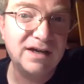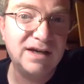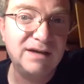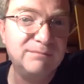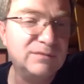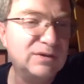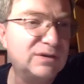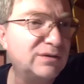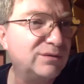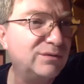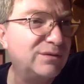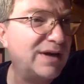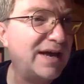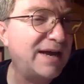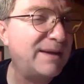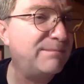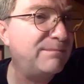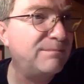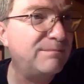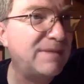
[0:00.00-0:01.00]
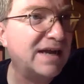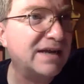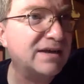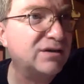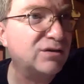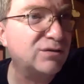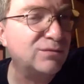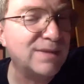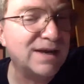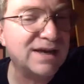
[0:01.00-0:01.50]
M to M, man
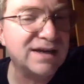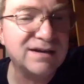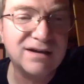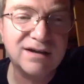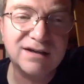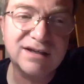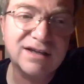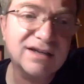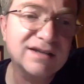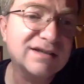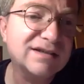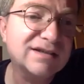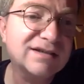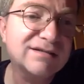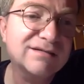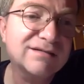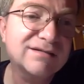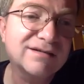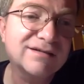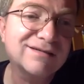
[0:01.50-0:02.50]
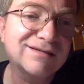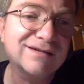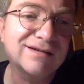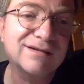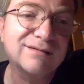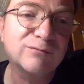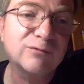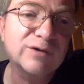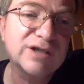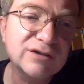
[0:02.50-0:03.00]
to man, I guess.
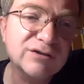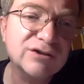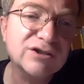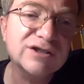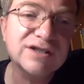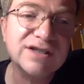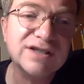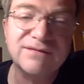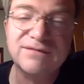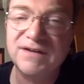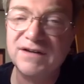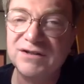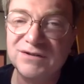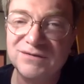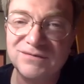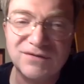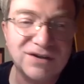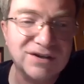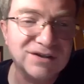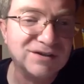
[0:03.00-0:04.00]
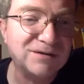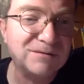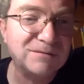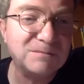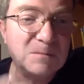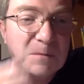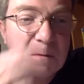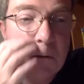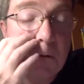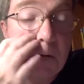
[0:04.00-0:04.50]
We usually say face to face.
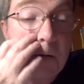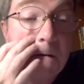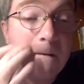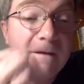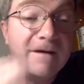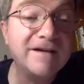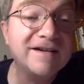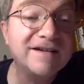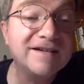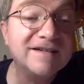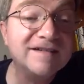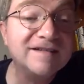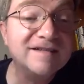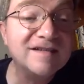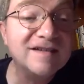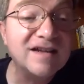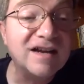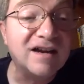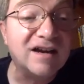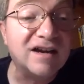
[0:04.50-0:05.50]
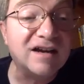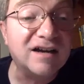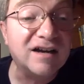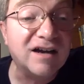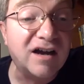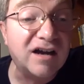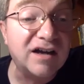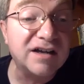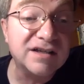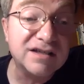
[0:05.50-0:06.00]

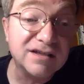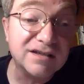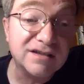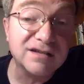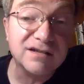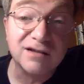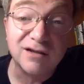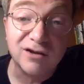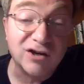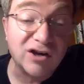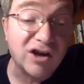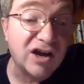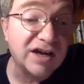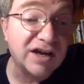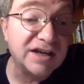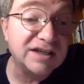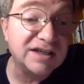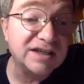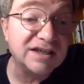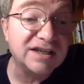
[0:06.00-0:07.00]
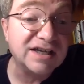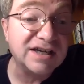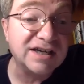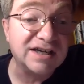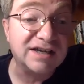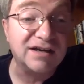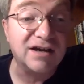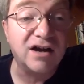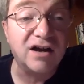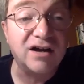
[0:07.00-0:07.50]
I see this a lot.
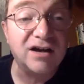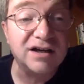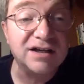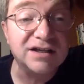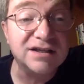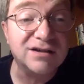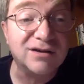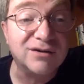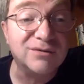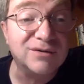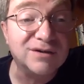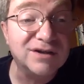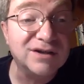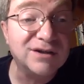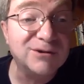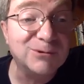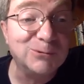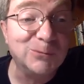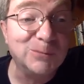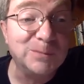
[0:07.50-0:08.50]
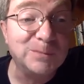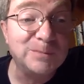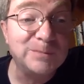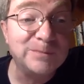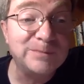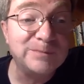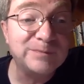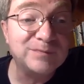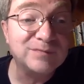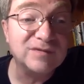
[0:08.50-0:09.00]
IDK, I don't know.
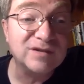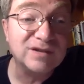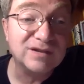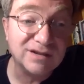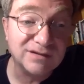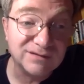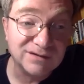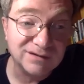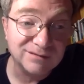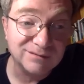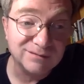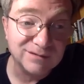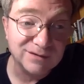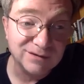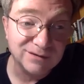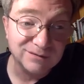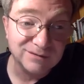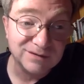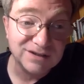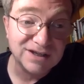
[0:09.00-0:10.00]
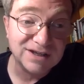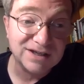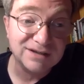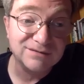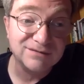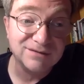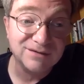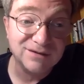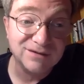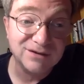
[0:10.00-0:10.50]
You have to,
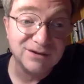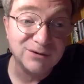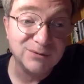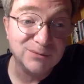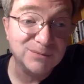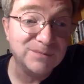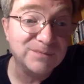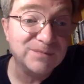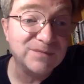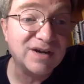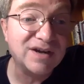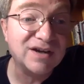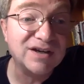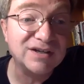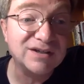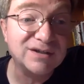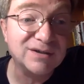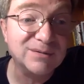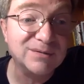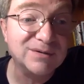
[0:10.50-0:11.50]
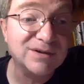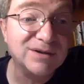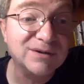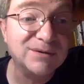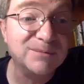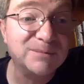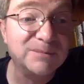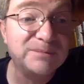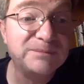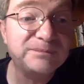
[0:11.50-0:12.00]
K for no. I don't
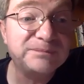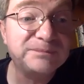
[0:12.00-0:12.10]
know.